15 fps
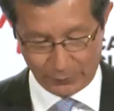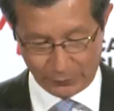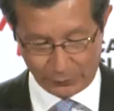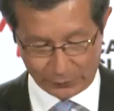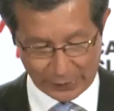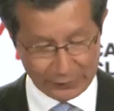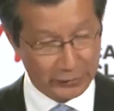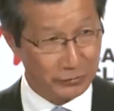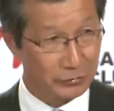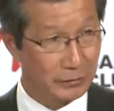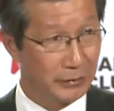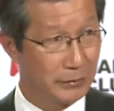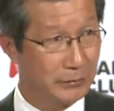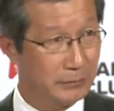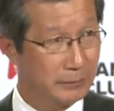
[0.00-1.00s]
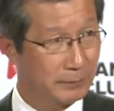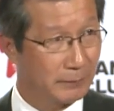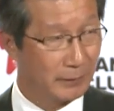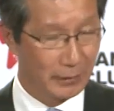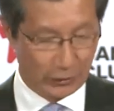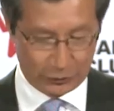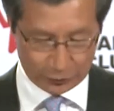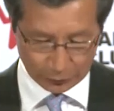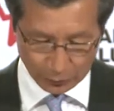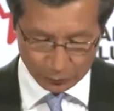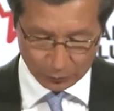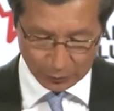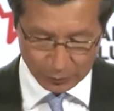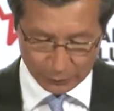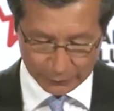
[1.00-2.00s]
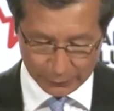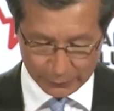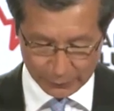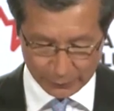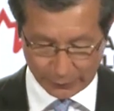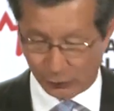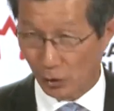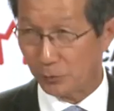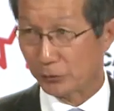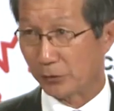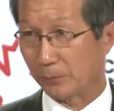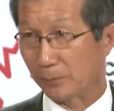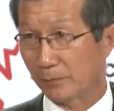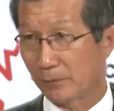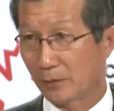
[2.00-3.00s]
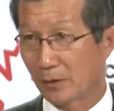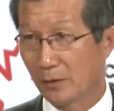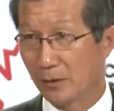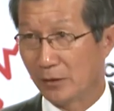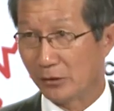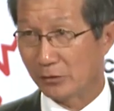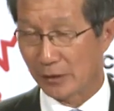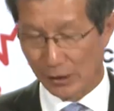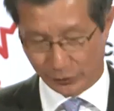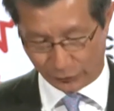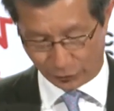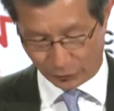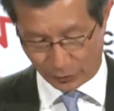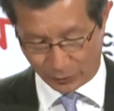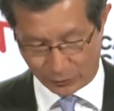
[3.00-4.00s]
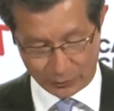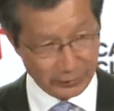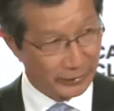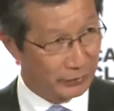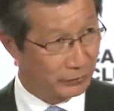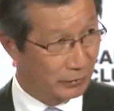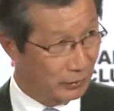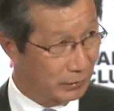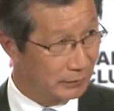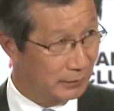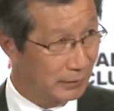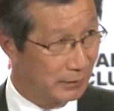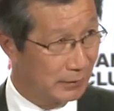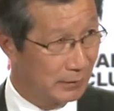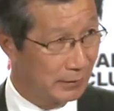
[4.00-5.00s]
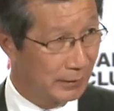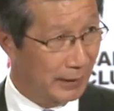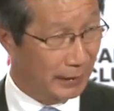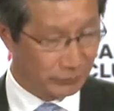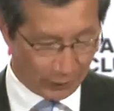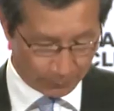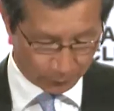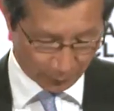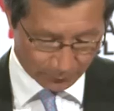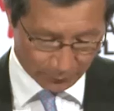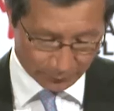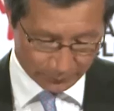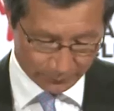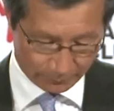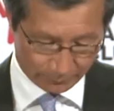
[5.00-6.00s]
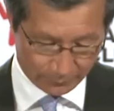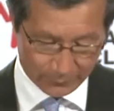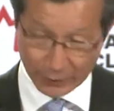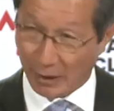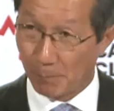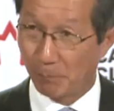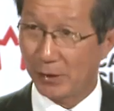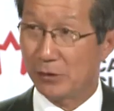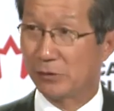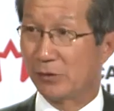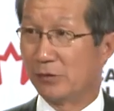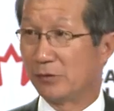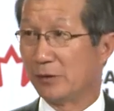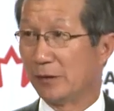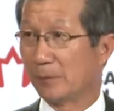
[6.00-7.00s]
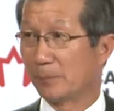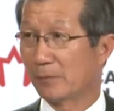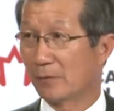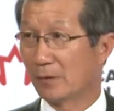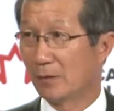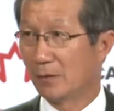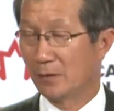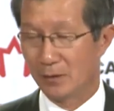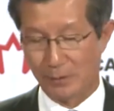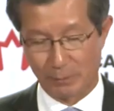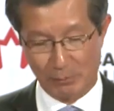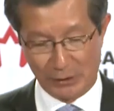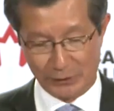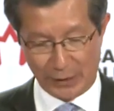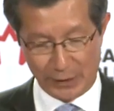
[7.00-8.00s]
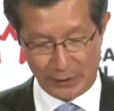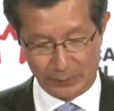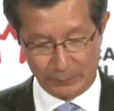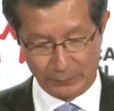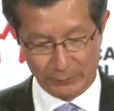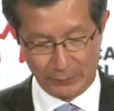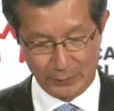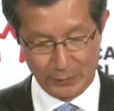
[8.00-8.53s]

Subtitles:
Standing still is no longer an option. Status quo is not acceptable. Complacency must end.